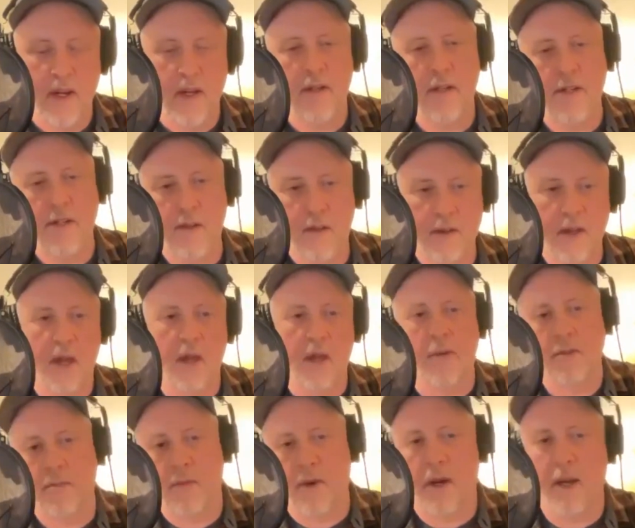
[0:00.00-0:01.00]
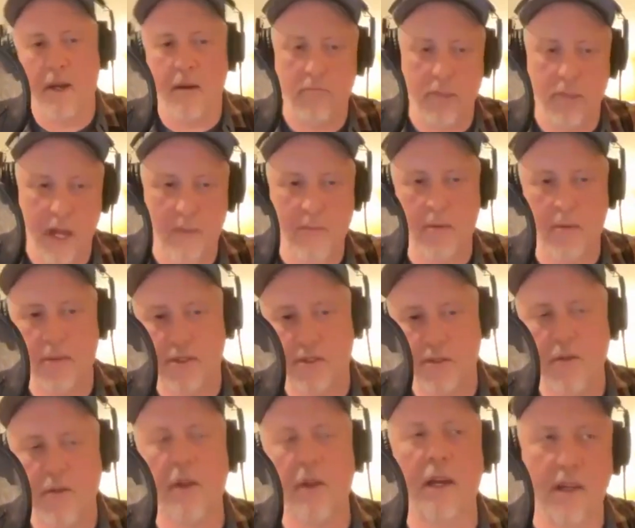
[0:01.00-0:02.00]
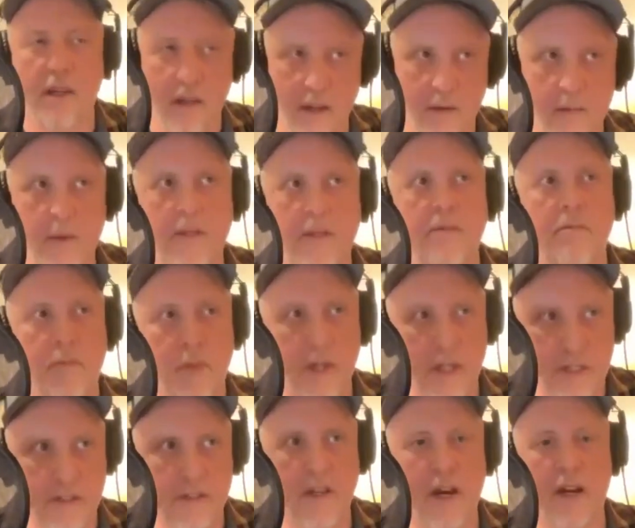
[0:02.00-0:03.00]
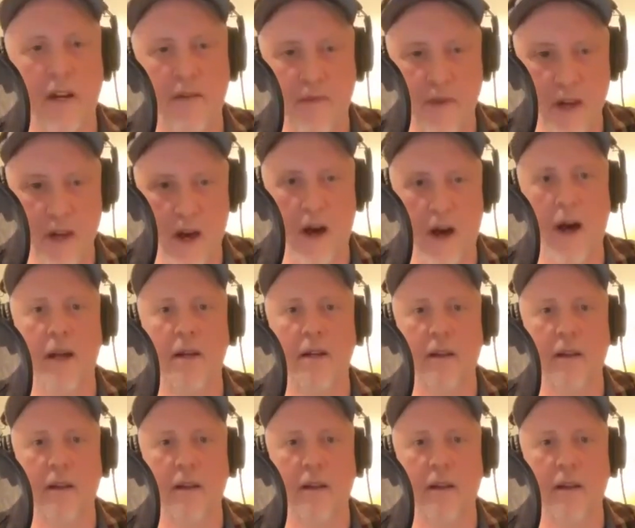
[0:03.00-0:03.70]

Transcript: Did you know that was my blah, blah, blah? Like, and we just kind of nod.